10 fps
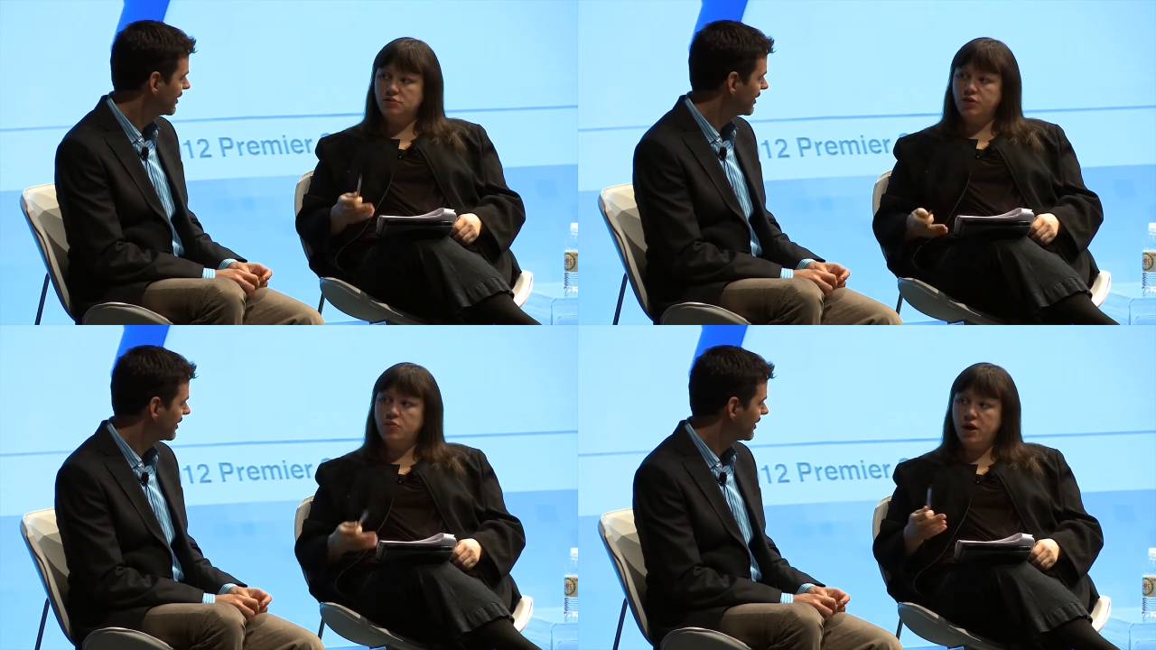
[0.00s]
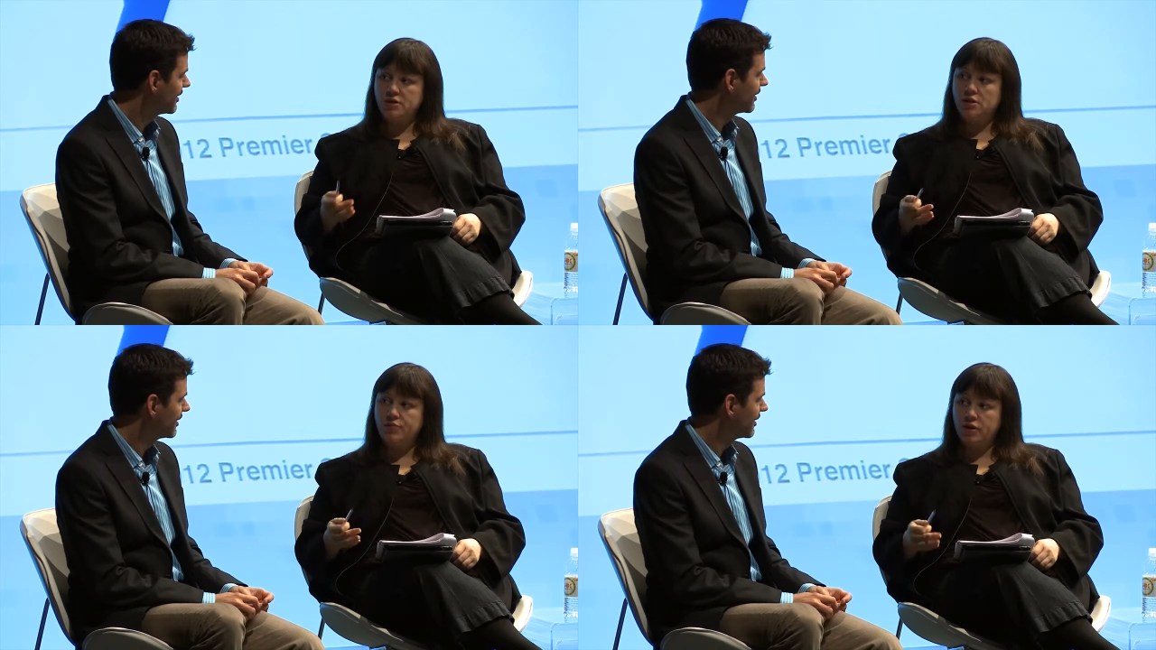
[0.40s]
Speaker 1: When you buy
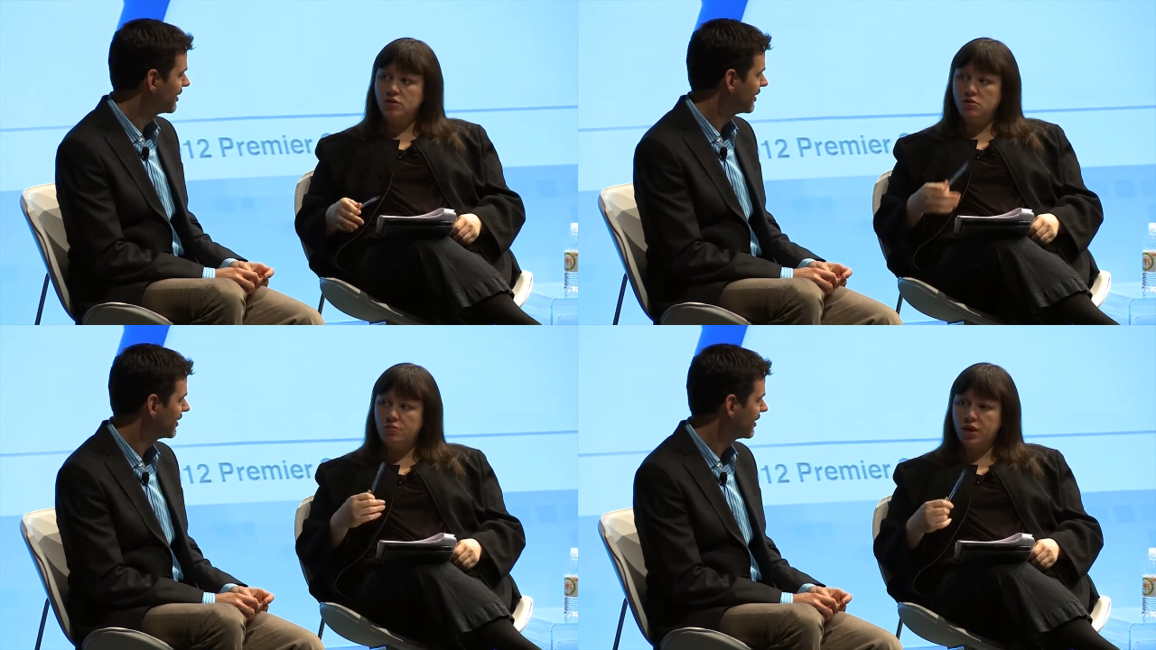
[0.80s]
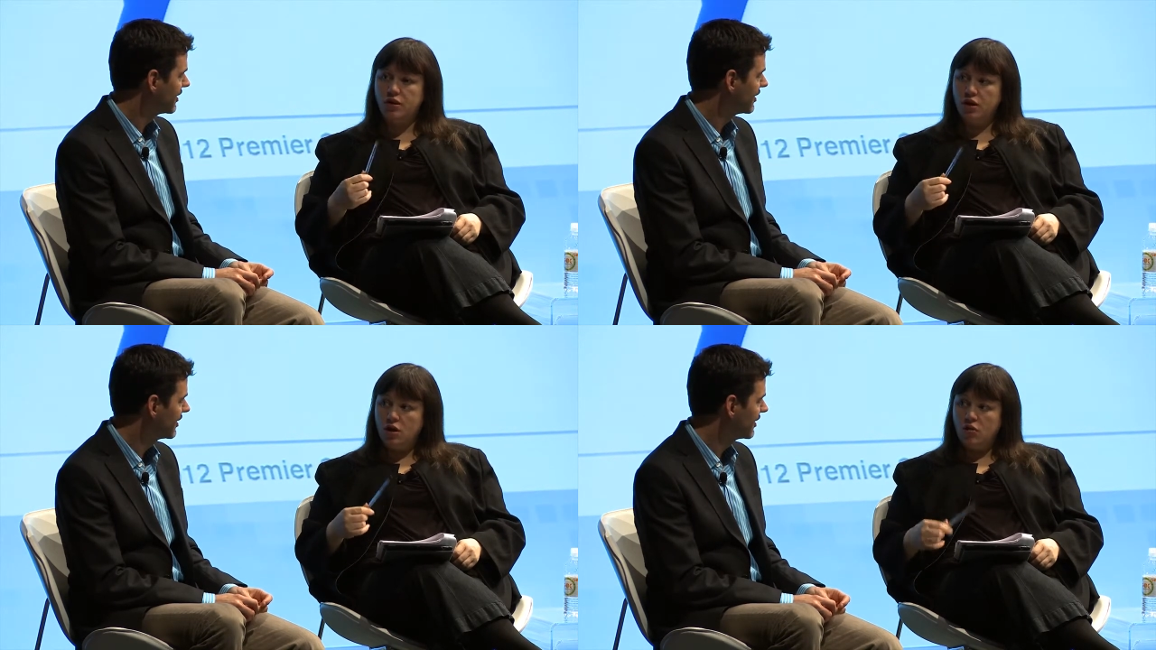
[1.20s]
something, you can
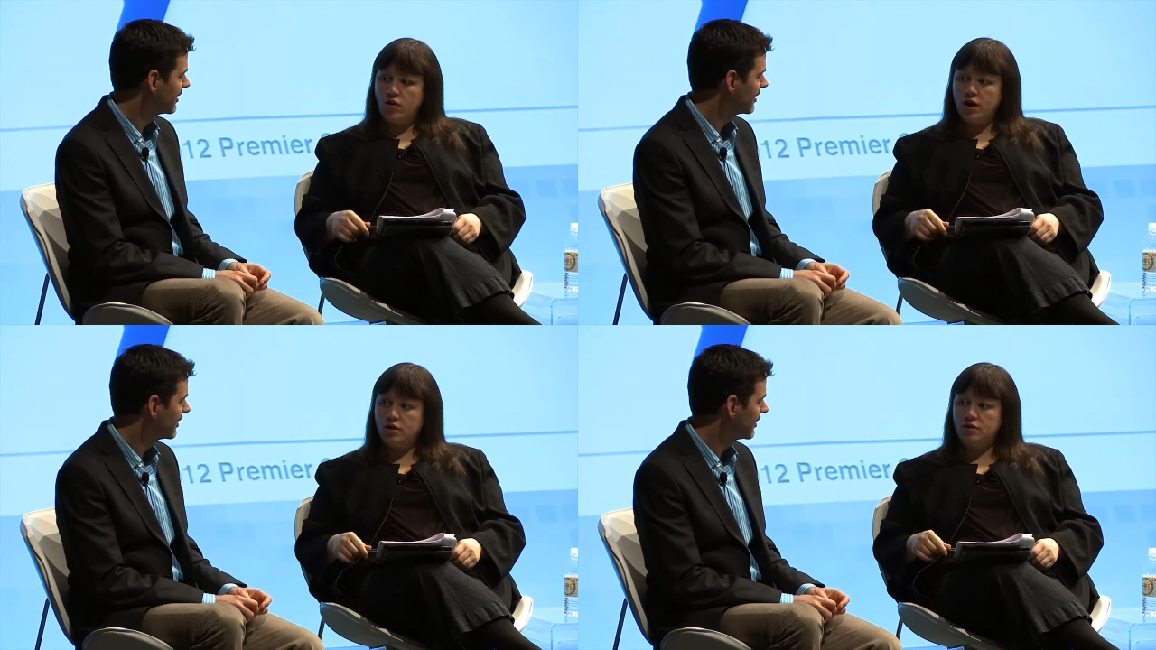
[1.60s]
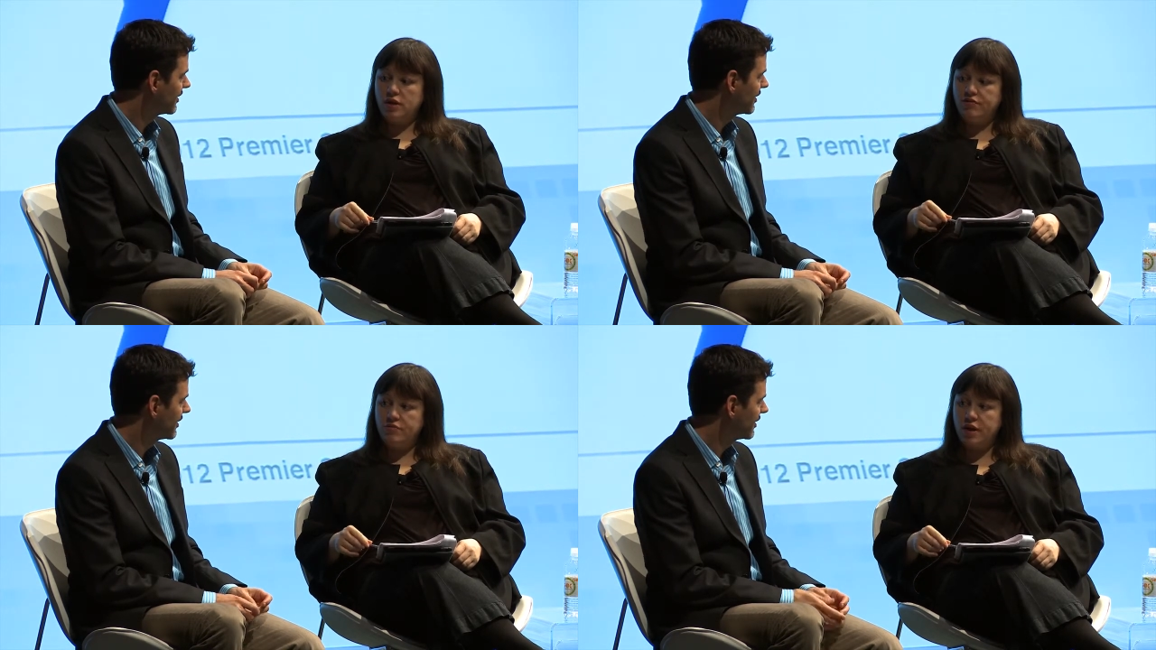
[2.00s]
pay right
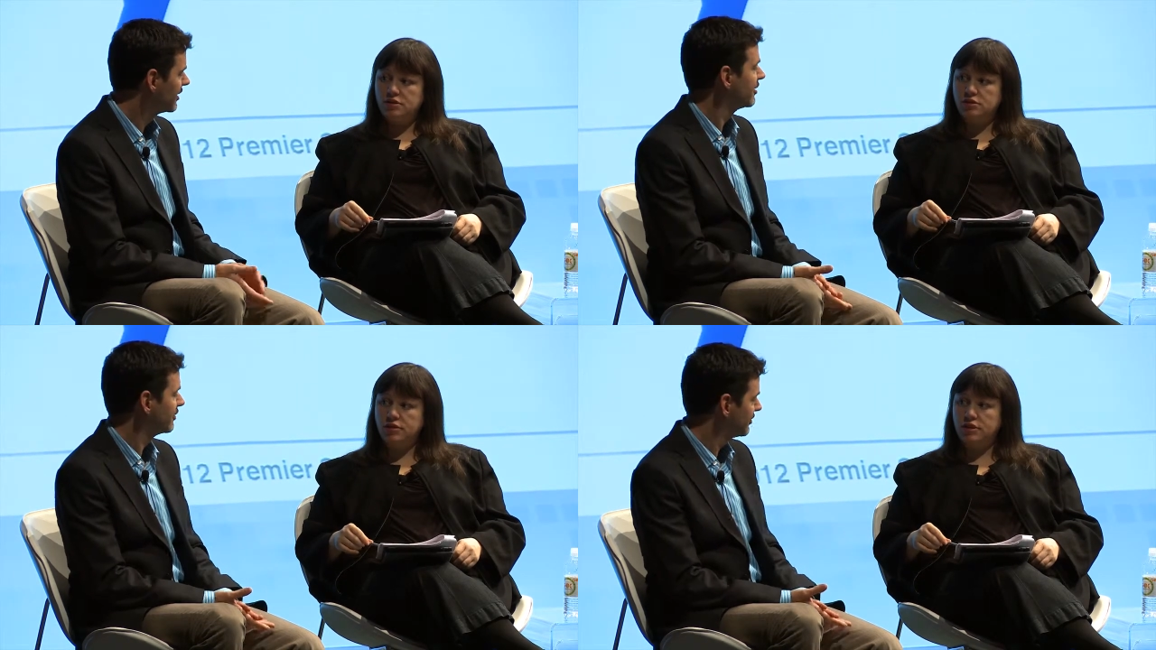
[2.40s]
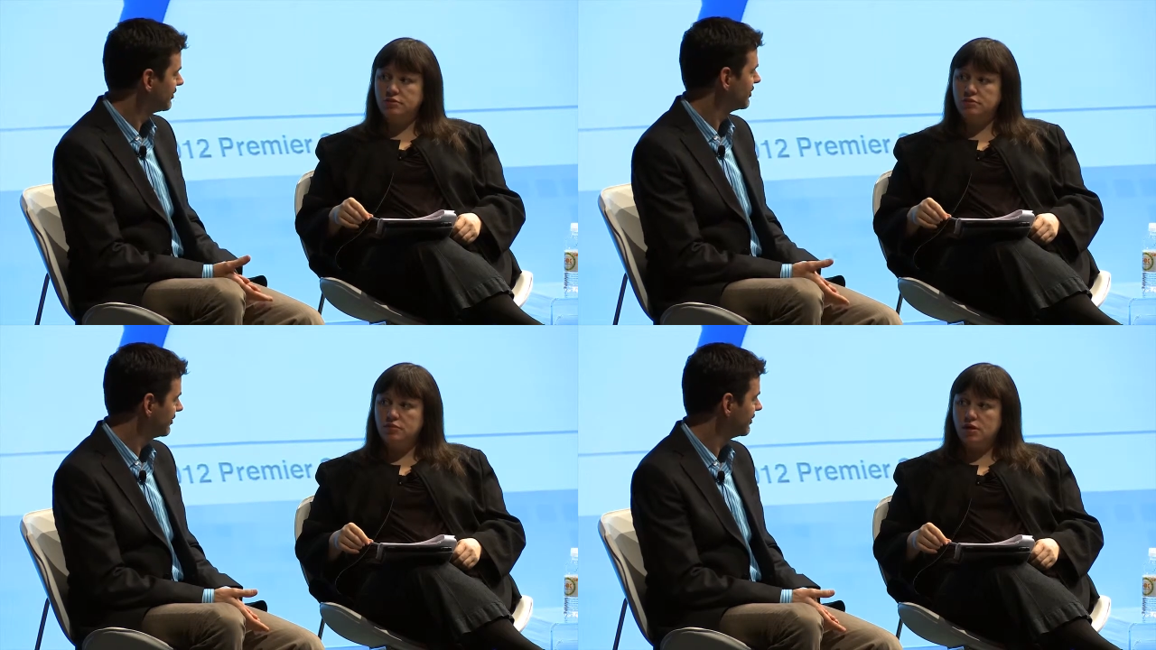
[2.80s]
there from that screen.
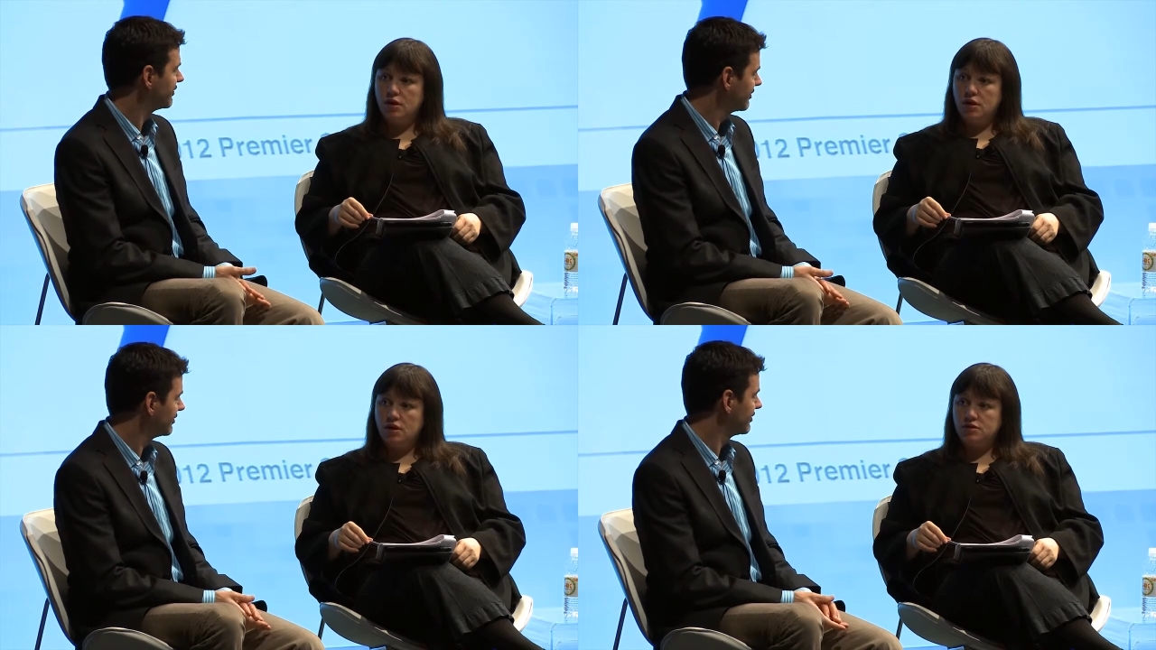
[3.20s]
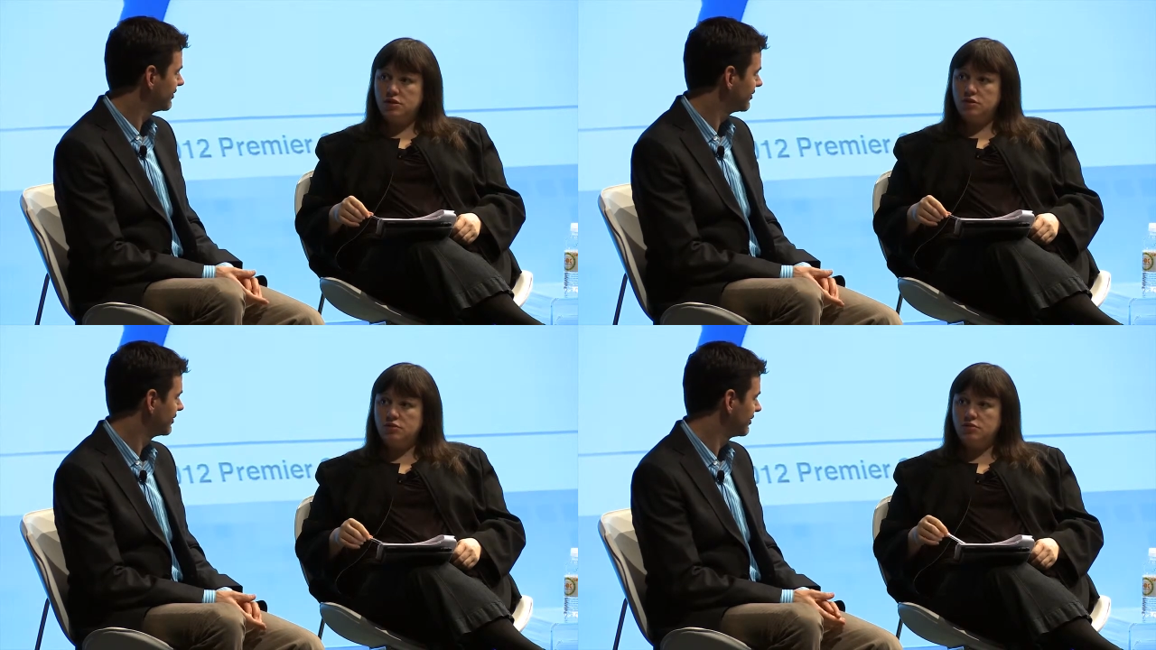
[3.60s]

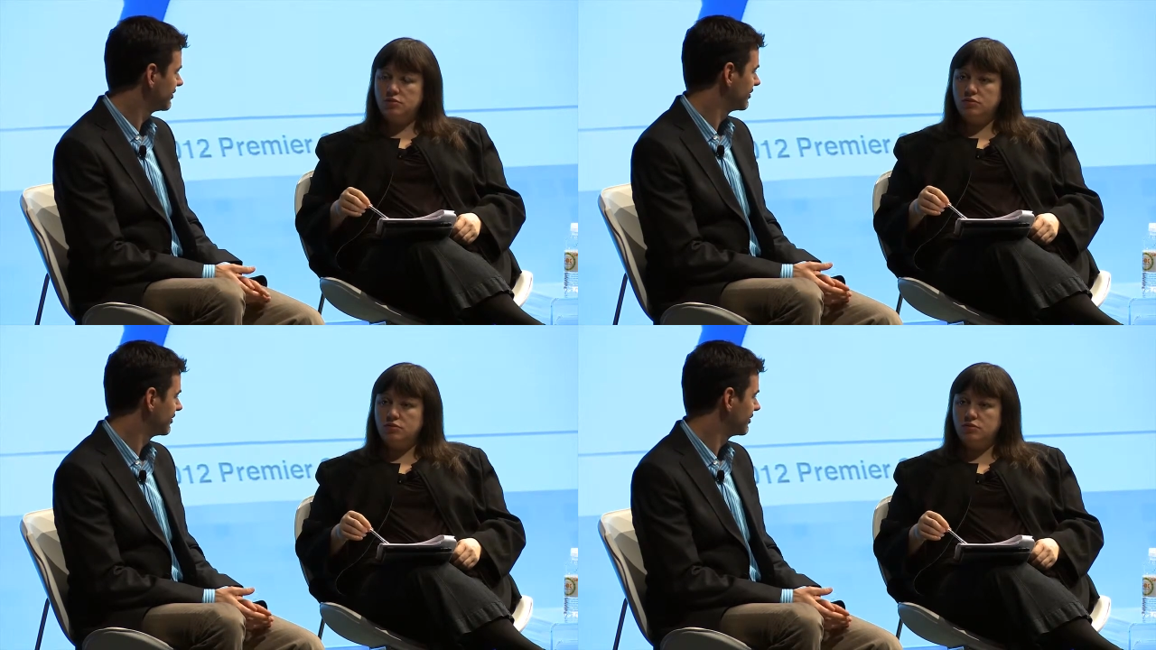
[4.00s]
So.